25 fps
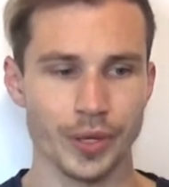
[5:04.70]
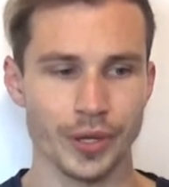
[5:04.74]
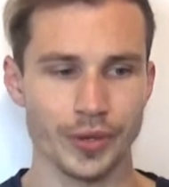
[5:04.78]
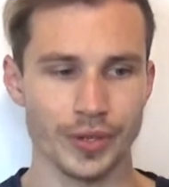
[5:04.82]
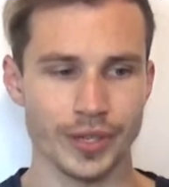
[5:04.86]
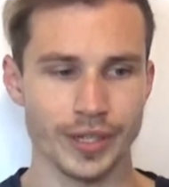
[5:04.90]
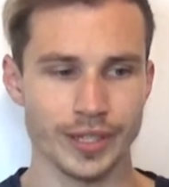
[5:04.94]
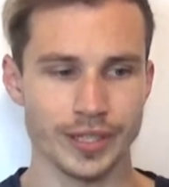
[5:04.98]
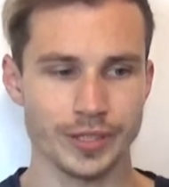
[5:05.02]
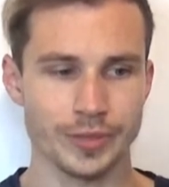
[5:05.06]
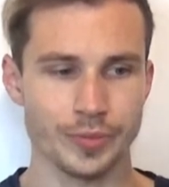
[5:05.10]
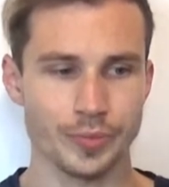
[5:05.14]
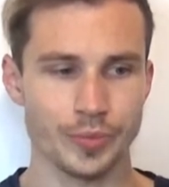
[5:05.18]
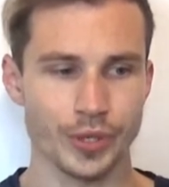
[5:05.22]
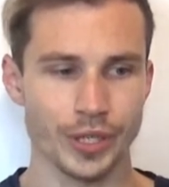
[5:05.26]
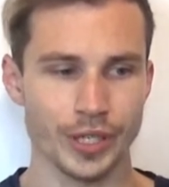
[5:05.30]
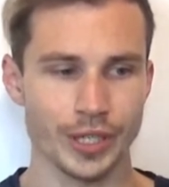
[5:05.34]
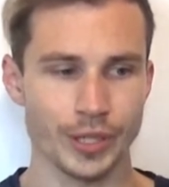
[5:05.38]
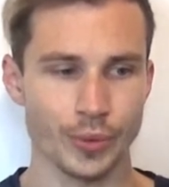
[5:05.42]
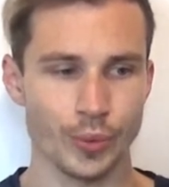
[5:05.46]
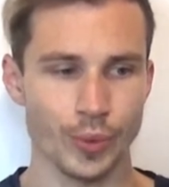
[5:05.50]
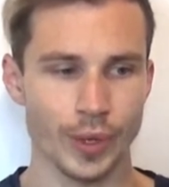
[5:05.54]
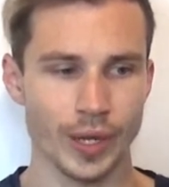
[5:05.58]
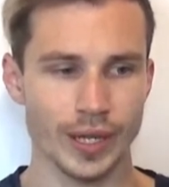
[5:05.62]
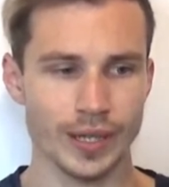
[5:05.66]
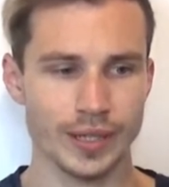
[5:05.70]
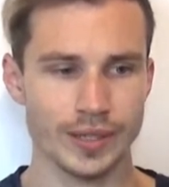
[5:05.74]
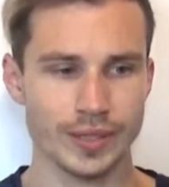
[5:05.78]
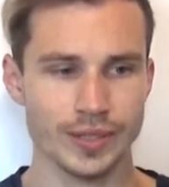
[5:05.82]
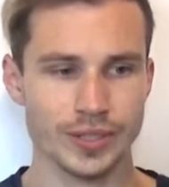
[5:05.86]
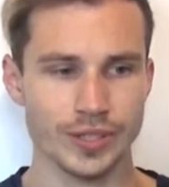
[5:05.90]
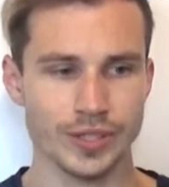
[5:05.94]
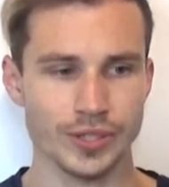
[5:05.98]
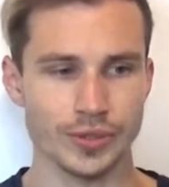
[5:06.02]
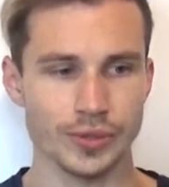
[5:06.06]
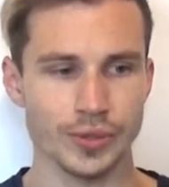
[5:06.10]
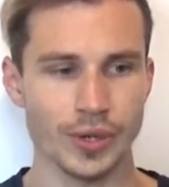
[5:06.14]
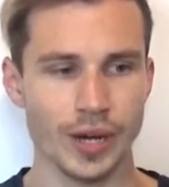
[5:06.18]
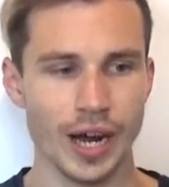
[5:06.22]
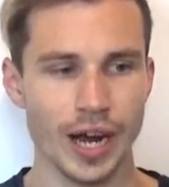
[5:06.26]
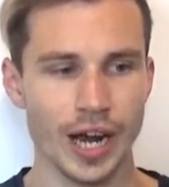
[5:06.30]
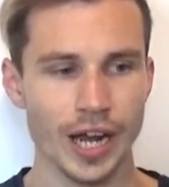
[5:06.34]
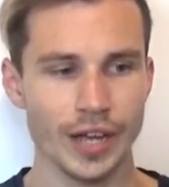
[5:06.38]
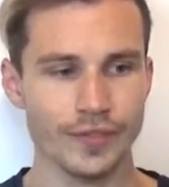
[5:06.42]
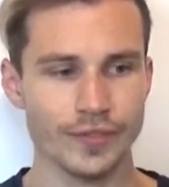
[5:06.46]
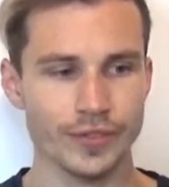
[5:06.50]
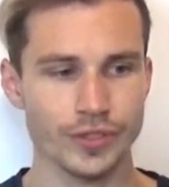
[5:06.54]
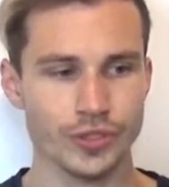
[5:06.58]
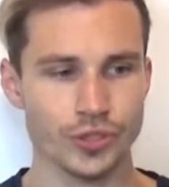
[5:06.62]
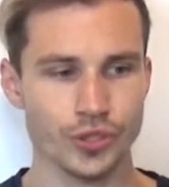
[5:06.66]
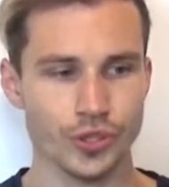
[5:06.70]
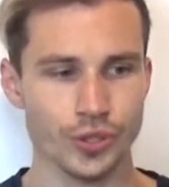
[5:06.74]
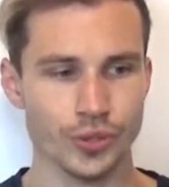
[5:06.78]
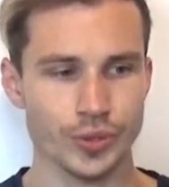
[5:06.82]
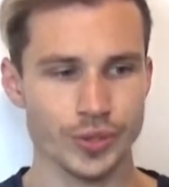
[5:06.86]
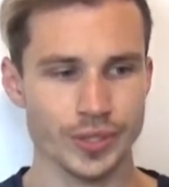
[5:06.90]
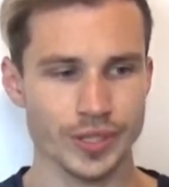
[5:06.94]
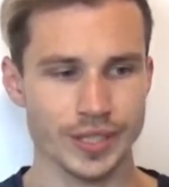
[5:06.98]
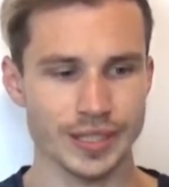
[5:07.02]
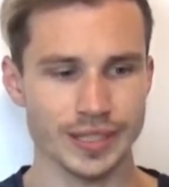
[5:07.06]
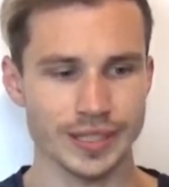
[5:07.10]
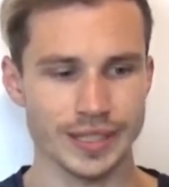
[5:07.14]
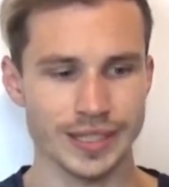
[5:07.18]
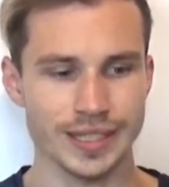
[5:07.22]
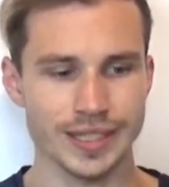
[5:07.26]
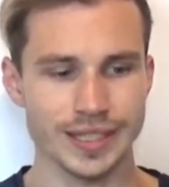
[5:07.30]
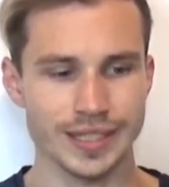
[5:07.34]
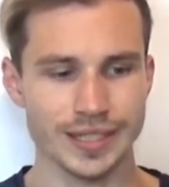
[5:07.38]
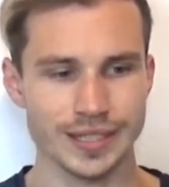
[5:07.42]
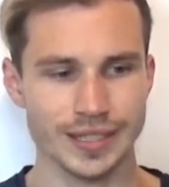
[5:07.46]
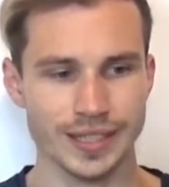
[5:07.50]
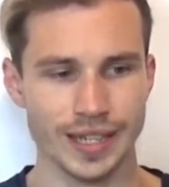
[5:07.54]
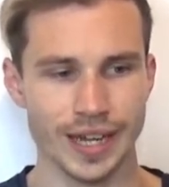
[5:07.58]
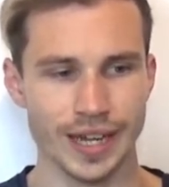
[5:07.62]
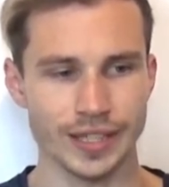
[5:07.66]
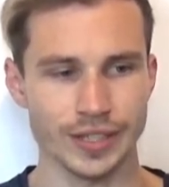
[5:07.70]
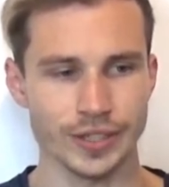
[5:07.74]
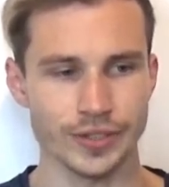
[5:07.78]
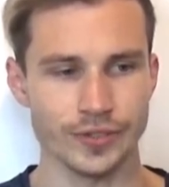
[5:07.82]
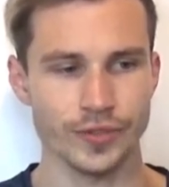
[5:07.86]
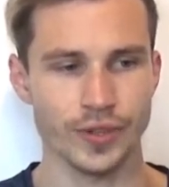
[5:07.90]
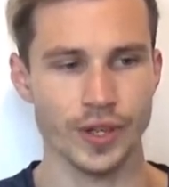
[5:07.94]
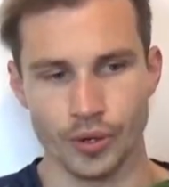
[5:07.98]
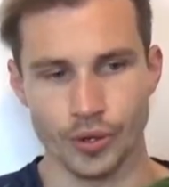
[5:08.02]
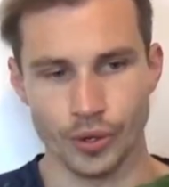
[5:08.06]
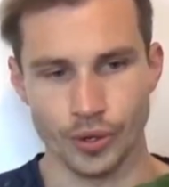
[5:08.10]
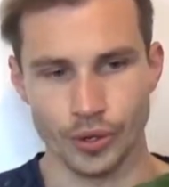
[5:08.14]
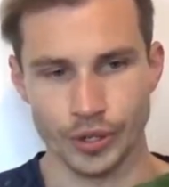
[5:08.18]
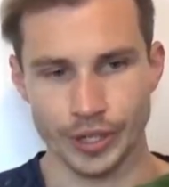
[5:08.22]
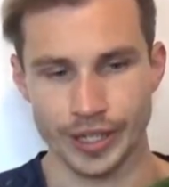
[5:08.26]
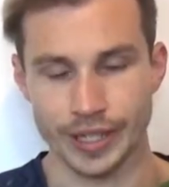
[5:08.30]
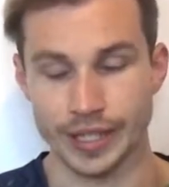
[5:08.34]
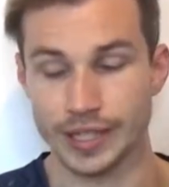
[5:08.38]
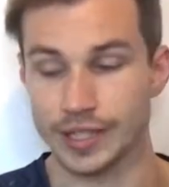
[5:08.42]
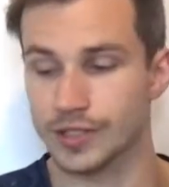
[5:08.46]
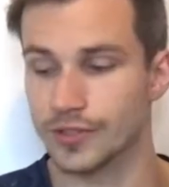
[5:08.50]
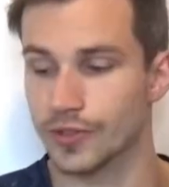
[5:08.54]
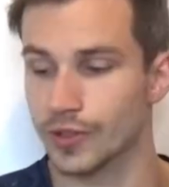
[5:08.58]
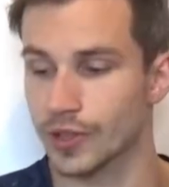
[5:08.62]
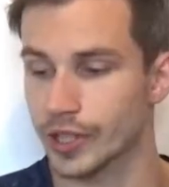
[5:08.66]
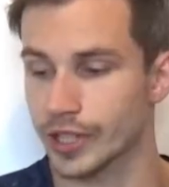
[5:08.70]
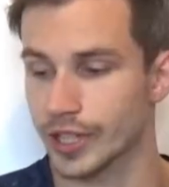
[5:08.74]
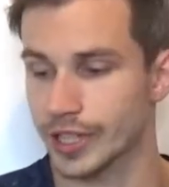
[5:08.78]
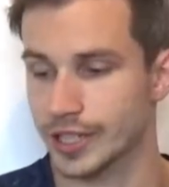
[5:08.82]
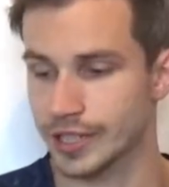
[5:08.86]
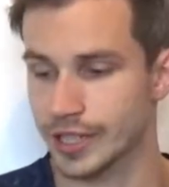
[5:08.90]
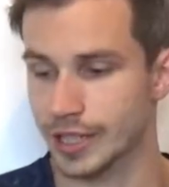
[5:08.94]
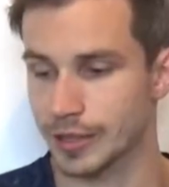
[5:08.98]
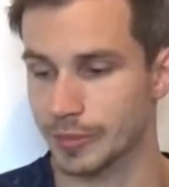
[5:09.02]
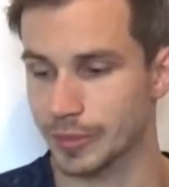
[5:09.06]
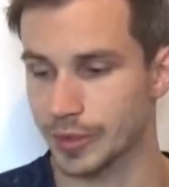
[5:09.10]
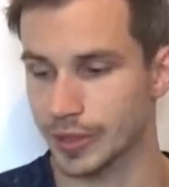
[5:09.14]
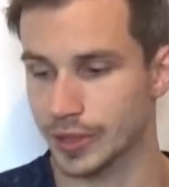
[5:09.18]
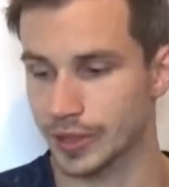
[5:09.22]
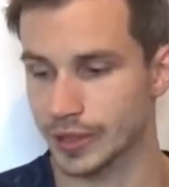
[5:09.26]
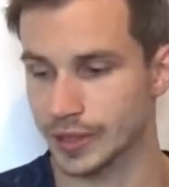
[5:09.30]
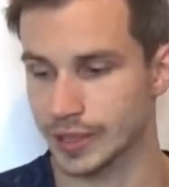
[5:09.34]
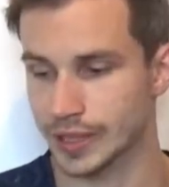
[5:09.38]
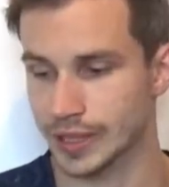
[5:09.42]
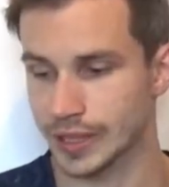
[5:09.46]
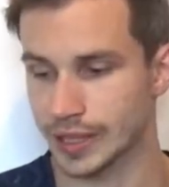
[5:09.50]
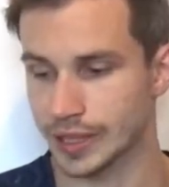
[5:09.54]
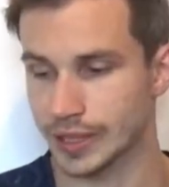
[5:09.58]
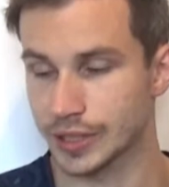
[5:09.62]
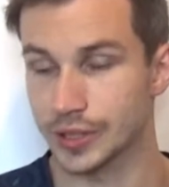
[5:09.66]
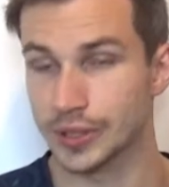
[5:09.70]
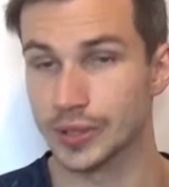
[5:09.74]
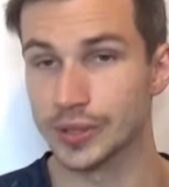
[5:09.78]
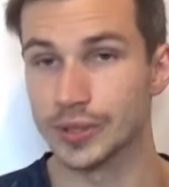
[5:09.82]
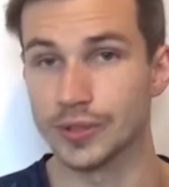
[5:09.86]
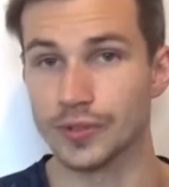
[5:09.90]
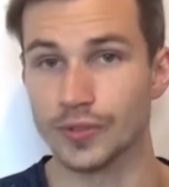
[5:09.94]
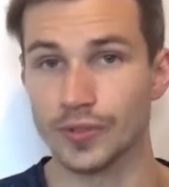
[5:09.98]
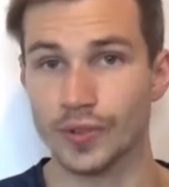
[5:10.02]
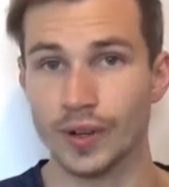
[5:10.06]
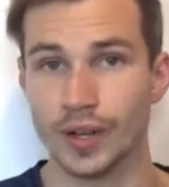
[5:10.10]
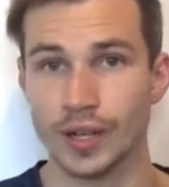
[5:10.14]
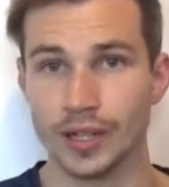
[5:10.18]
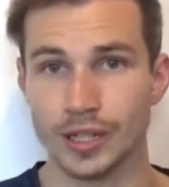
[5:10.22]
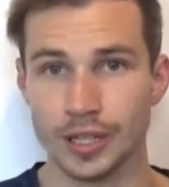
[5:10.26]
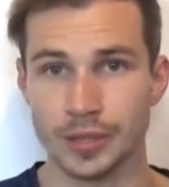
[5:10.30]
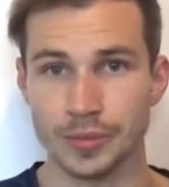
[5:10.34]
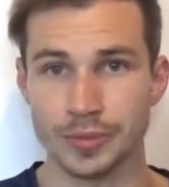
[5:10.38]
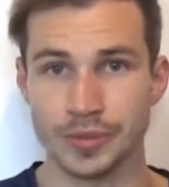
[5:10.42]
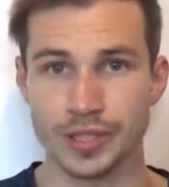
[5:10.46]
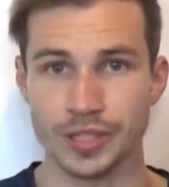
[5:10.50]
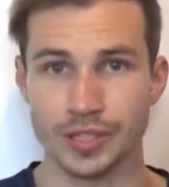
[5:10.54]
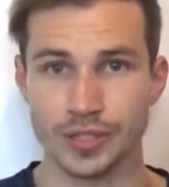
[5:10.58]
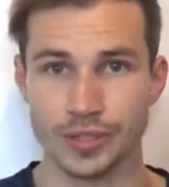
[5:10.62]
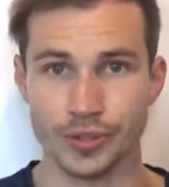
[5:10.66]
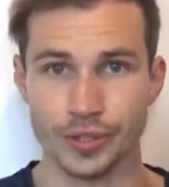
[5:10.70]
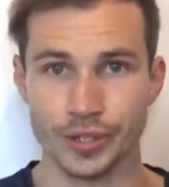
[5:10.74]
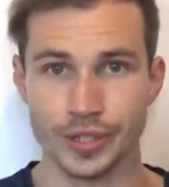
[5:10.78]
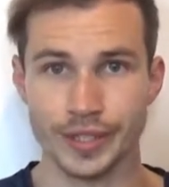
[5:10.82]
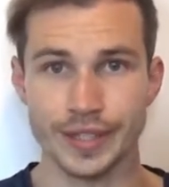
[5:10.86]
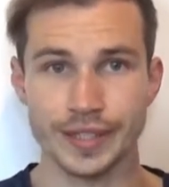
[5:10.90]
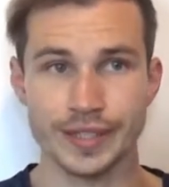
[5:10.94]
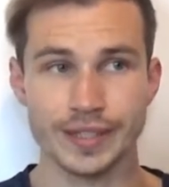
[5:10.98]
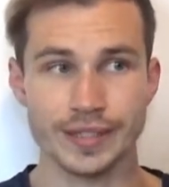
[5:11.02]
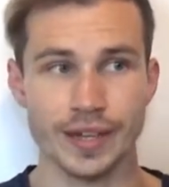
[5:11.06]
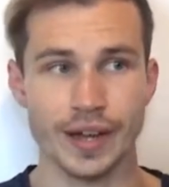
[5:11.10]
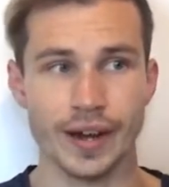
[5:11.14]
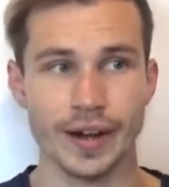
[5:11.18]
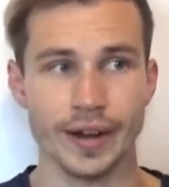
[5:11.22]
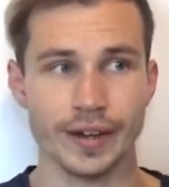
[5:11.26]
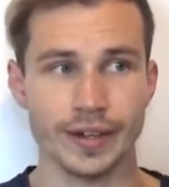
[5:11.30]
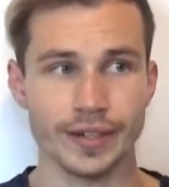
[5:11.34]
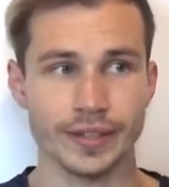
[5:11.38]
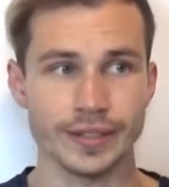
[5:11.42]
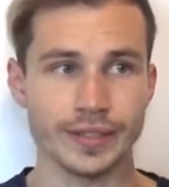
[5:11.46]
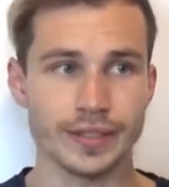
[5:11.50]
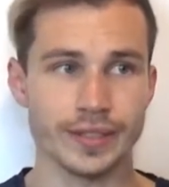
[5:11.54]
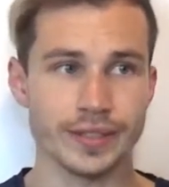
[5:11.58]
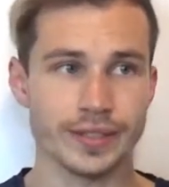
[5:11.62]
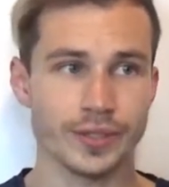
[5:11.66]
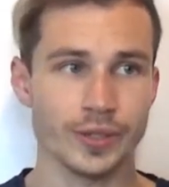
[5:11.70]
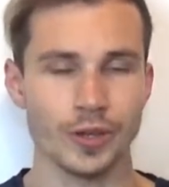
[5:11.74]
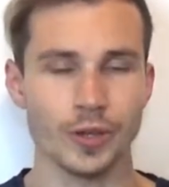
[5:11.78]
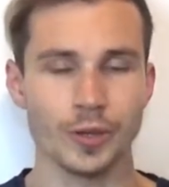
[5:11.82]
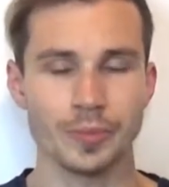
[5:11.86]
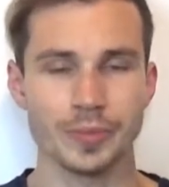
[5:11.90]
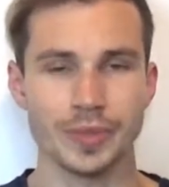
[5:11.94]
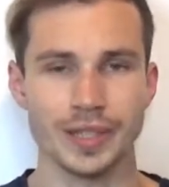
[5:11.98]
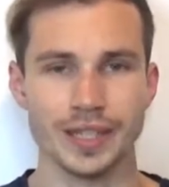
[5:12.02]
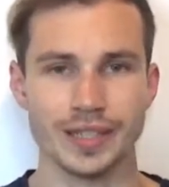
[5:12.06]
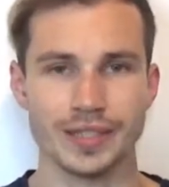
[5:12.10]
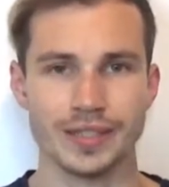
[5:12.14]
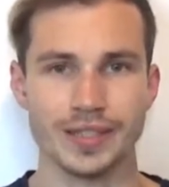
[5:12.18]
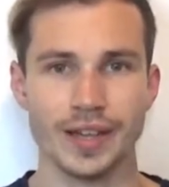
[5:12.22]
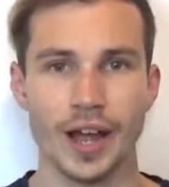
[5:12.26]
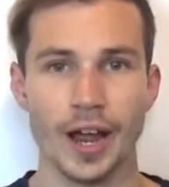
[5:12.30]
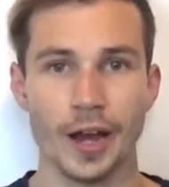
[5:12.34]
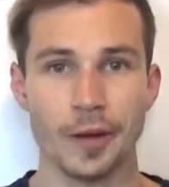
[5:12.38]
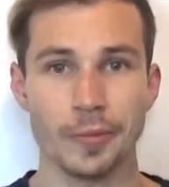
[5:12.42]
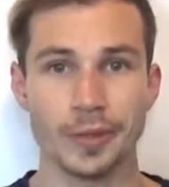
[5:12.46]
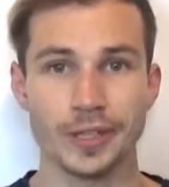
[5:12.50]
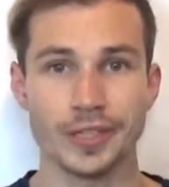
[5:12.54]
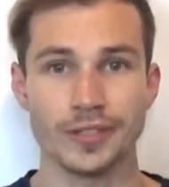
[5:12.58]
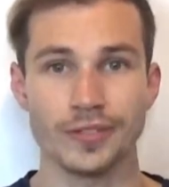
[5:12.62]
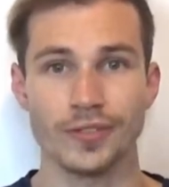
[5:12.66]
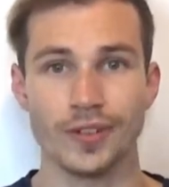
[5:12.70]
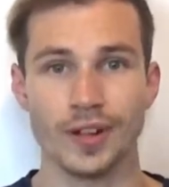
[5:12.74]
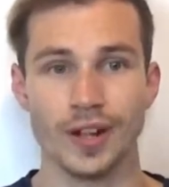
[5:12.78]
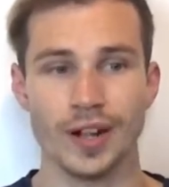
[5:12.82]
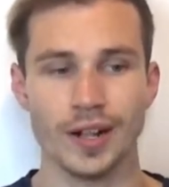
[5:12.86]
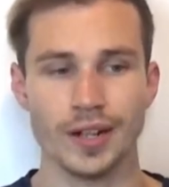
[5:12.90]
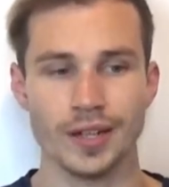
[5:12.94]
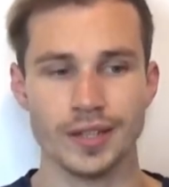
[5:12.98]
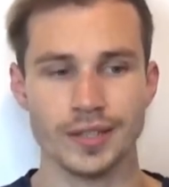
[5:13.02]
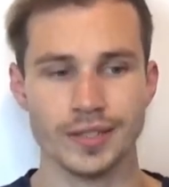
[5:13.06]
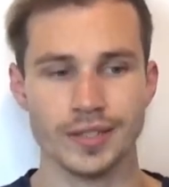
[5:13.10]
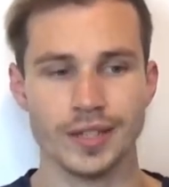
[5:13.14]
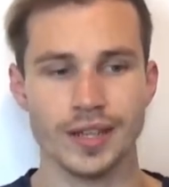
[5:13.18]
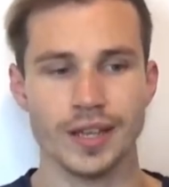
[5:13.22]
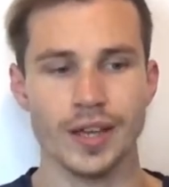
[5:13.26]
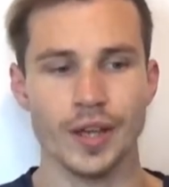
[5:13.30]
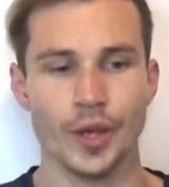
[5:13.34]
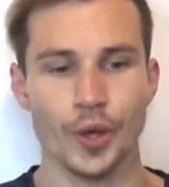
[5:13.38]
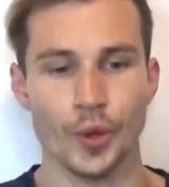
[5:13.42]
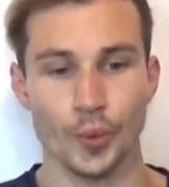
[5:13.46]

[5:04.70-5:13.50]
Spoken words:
periods pretty well, so I've chosen these kind of orchids. For example, the two Phalaenopsis orchids are these complex hybrid flowers.